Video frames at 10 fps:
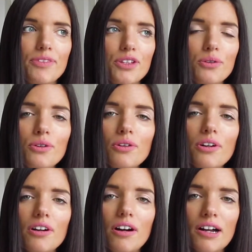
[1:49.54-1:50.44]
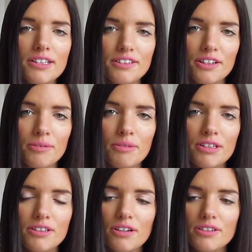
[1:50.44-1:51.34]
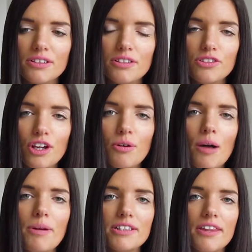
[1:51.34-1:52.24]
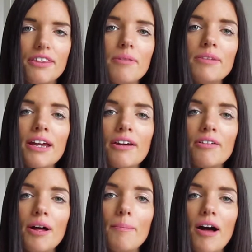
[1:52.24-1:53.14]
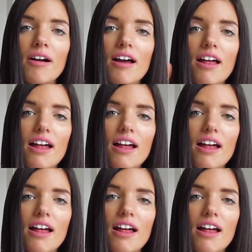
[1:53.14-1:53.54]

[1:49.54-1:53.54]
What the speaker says: Your item is going to show up as a thumbnail among